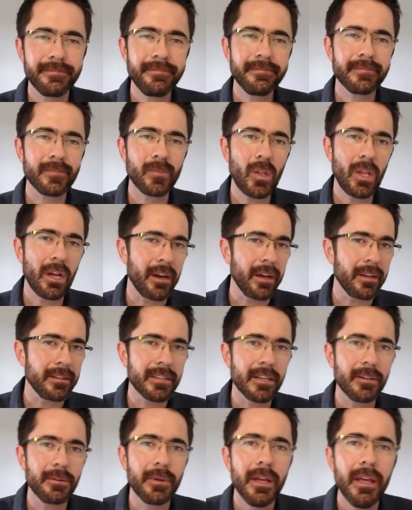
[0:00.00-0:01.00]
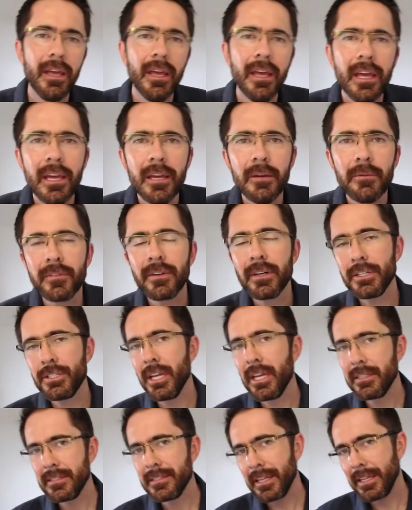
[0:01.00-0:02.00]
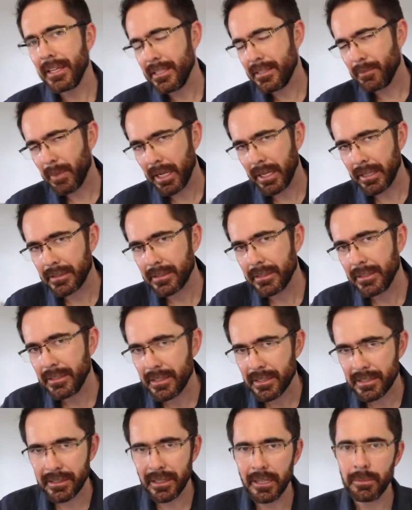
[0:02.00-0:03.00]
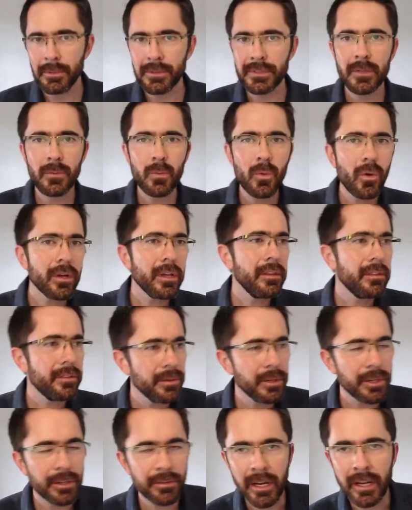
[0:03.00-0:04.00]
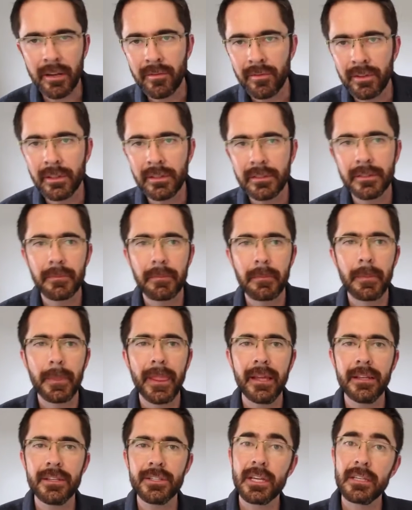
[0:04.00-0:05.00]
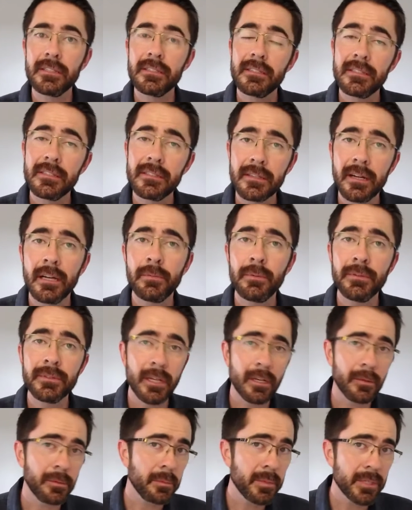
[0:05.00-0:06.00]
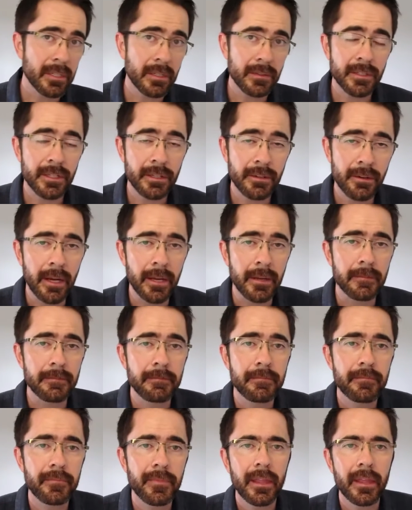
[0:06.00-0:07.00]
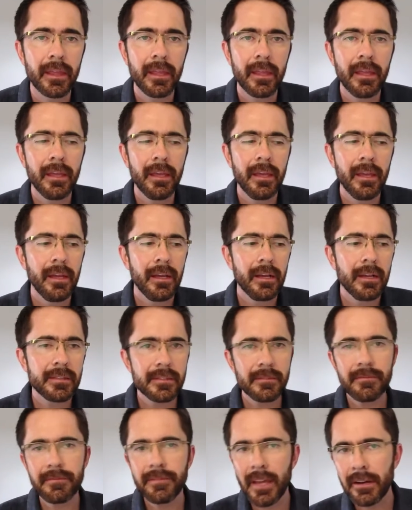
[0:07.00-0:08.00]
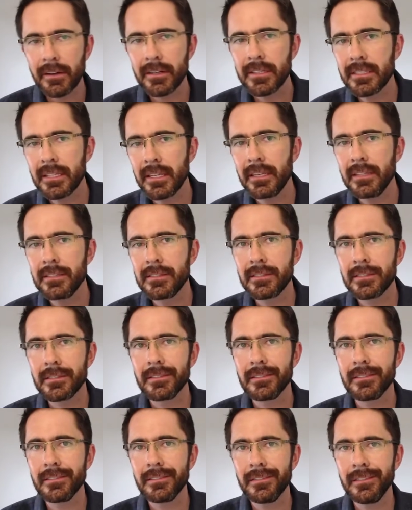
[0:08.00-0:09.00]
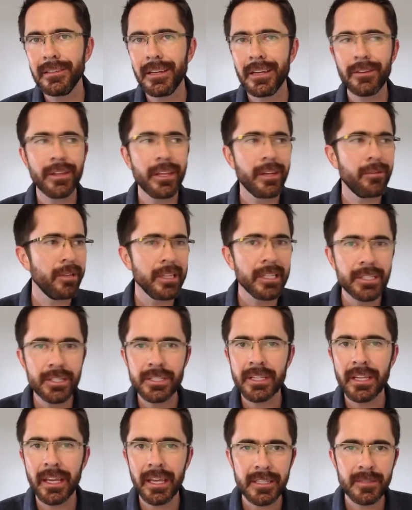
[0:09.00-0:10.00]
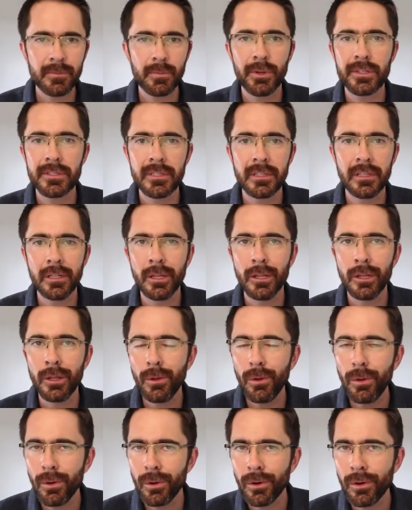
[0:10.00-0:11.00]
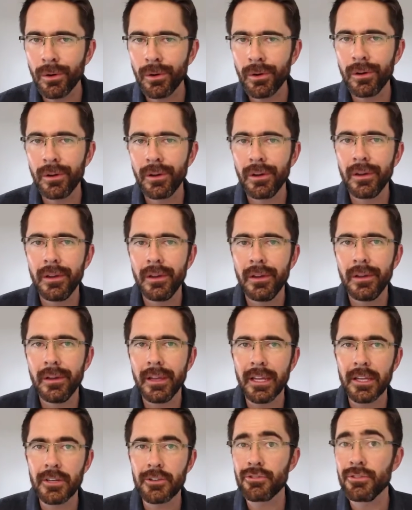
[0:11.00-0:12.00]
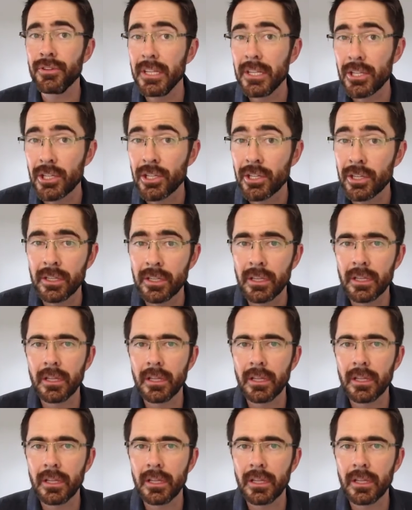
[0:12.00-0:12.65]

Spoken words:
All right, so we've got Jesus and his mates, his disciples. They're walking through a grain field, and Jesus' disciples help themselves to grain. Some Pharisees, they're religious experts in the law and tradition.